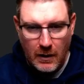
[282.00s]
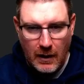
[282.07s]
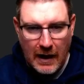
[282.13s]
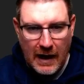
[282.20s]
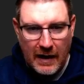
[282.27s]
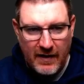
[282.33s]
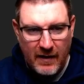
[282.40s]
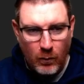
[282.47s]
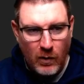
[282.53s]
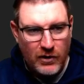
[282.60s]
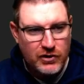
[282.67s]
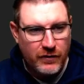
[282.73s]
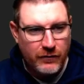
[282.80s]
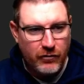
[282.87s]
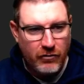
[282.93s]
And then
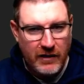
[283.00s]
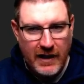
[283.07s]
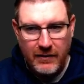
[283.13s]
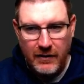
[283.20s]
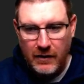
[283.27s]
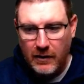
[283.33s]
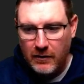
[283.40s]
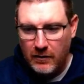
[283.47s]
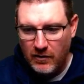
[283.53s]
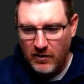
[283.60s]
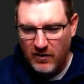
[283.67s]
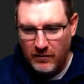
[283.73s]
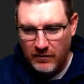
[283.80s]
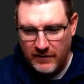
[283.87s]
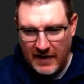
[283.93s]
once you've created it,
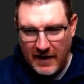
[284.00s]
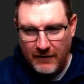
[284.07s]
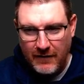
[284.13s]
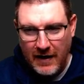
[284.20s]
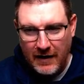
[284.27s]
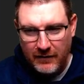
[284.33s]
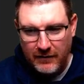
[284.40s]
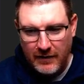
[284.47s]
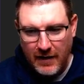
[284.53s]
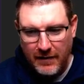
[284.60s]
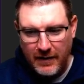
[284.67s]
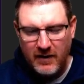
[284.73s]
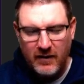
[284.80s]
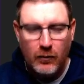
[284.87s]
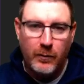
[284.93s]
save as, and
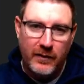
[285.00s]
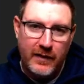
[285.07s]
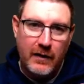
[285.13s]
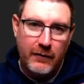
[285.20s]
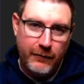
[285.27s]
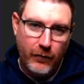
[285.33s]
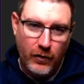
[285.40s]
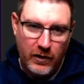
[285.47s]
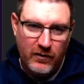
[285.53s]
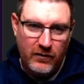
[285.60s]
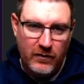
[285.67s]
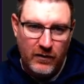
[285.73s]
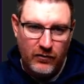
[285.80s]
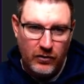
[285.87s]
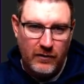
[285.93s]
then it'll be there for you
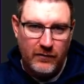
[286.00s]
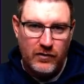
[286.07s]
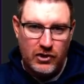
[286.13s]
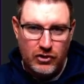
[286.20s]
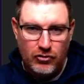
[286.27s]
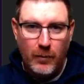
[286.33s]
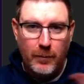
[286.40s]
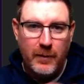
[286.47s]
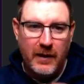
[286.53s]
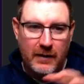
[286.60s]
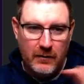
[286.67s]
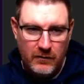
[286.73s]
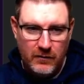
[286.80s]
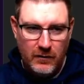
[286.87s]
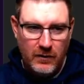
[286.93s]
to sort of just drop
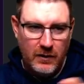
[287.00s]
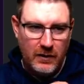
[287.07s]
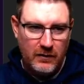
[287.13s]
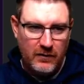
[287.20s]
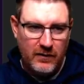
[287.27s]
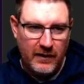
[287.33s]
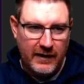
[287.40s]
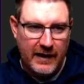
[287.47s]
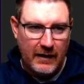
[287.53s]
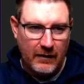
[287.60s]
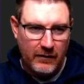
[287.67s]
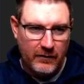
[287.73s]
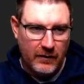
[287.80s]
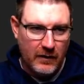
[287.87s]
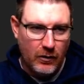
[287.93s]
into the
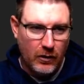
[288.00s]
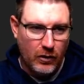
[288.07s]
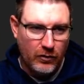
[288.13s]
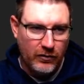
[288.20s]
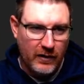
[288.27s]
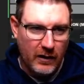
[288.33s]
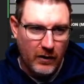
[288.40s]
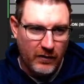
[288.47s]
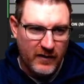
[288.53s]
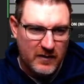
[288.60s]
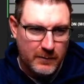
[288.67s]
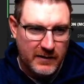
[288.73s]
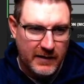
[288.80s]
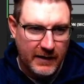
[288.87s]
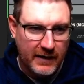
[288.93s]
calendar on this
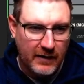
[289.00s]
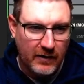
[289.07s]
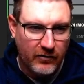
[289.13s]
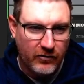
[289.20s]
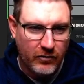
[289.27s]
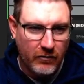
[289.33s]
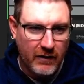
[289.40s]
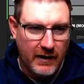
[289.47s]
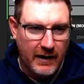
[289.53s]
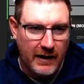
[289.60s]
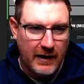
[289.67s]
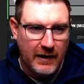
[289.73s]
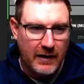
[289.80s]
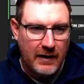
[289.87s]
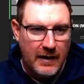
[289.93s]
particular screen
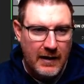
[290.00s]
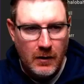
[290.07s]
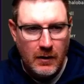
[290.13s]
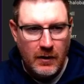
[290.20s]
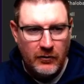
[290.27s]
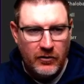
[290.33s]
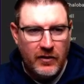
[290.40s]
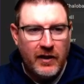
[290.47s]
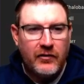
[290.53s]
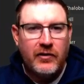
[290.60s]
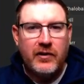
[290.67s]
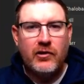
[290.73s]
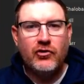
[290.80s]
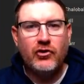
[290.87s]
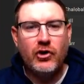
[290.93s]
here. So the next
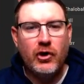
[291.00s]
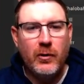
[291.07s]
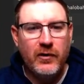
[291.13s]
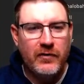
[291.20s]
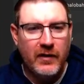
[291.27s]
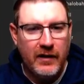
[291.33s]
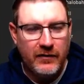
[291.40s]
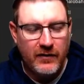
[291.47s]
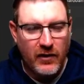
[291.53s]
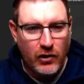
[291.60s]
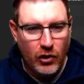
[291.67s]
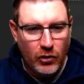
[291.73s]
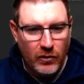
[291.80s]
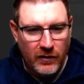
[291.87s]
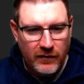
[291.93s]
thing to show you is the
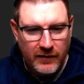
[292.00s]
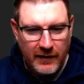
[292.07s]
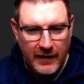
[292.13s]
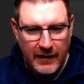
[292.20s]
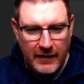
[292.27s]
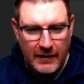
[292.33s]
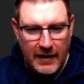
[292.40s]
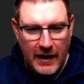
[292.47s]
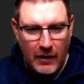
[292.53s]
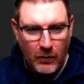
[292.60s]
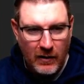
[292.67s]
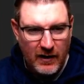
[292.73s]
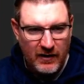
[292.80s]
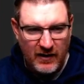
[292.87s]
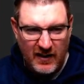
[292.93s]
units here.
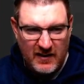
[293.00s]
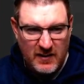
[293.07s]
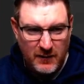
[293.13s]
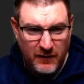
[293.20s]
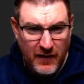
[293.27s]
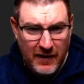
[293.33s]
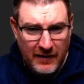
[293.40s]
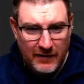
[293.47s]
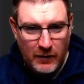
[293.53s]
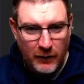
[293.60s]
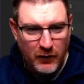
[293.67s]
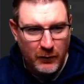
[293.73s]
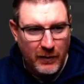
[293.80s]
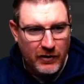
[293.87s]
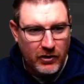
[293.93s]
Now, it's fairly
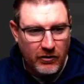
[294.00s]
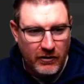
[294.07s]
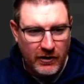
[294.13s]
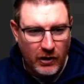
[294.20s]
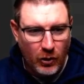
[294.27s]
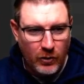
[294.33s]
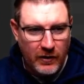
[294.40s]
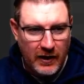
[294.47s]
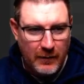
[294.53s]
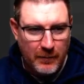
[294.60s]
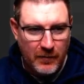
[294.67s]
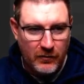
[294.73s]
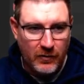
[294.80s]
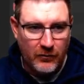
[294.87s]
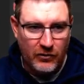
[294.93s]
self-explanatory.
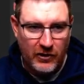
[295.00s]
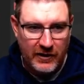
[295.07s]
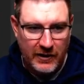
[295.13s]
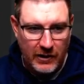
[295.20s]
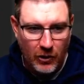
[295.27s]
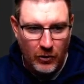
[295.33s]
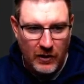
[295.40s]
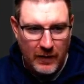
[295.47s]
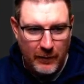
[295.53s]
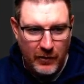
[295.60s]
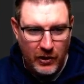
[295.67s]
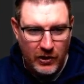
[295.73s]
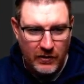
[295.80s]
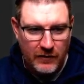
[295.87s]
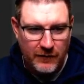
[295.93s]
Goalkeepers, obviously in the
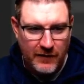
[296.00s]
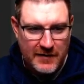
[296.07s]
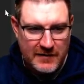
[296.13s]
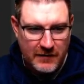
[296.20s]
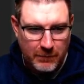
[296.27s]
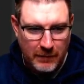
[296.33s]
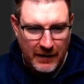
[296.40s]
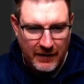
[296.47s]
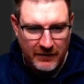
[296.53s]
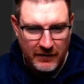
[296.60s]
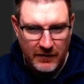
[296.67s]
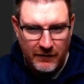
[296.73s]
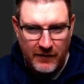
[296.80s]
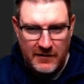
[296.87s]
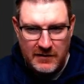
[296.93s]
goalkeeping unit, defensive players
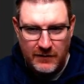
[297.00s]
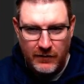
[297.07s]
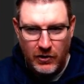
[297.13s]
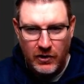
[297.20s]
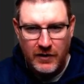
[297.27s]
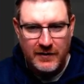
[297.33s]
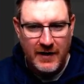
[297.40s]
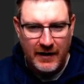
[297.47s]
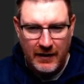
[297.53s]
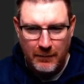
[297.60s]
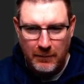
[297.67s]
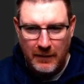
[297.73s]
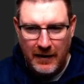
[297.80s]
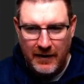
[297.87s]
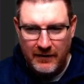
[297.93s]
in the defensive unit, attacking
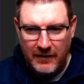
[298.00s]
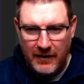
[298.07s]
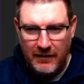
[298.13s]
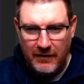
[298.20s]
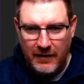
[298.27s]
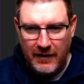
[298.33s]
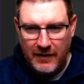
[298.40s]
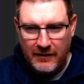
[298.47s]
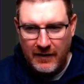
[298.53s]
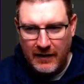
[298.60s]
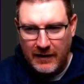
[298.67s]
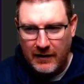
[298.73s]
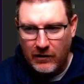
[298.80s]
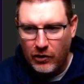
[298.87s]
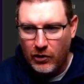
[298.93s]
players in the
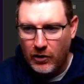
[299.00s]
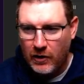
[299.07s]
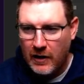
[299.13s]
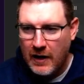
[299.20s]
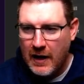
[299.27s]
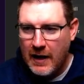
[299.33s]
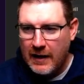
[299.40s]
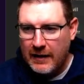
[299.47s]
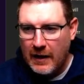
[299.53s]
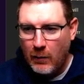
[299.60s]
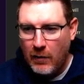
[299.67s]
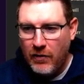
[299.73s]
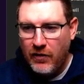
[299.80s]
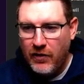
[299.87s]
attacking unit. Now, one